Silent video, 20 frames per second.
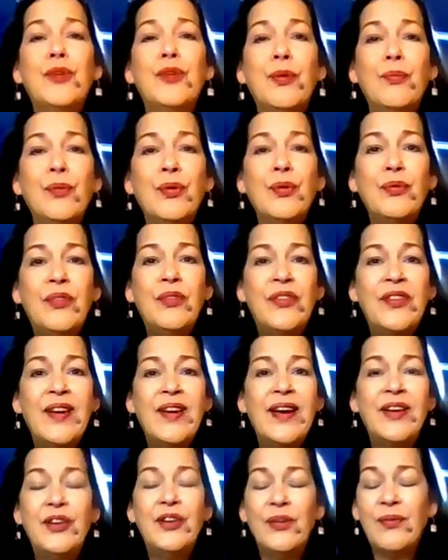your moon
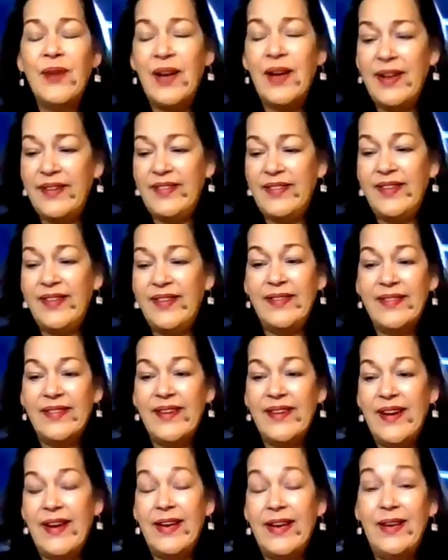sign, your rising
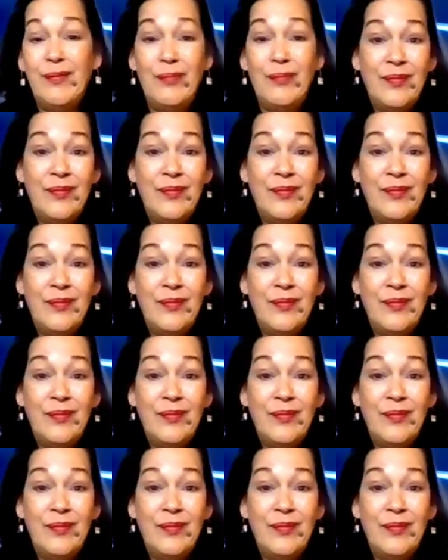sign,